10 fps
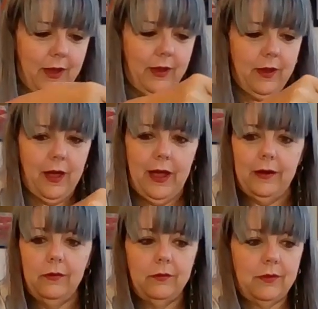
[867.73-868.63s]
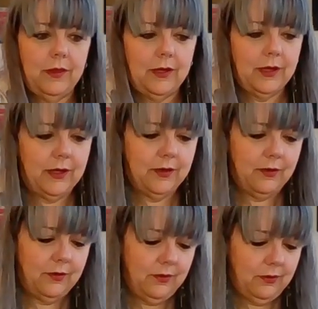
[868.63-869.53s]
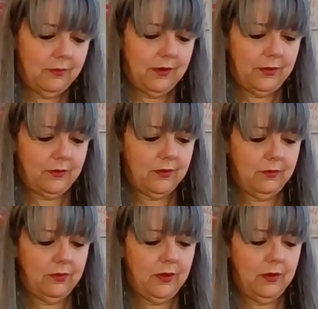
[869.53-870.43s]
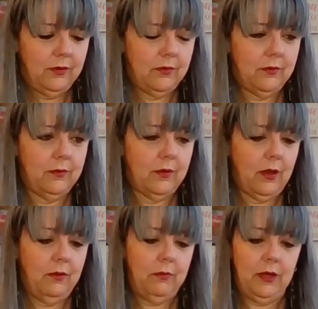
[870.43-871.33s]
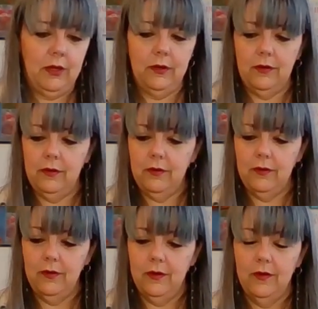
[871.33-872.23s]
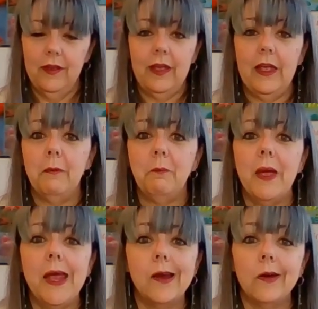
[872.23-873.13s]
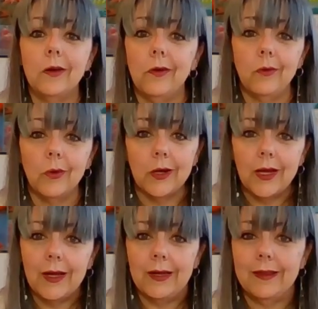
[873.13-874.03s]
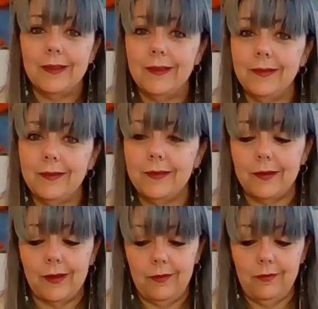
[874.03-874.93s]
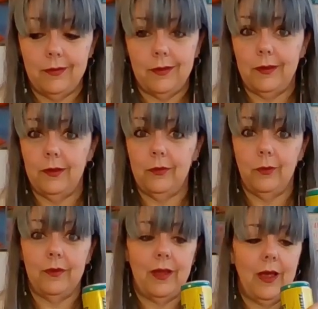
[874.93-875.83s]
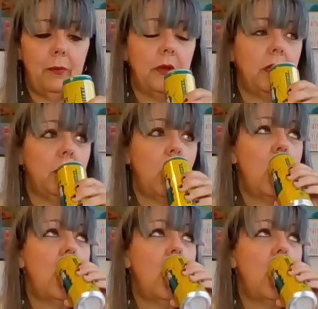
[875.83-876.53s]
I don't think I can do the rest of this. I mean, impaired or not, this, I don't think this one's happening.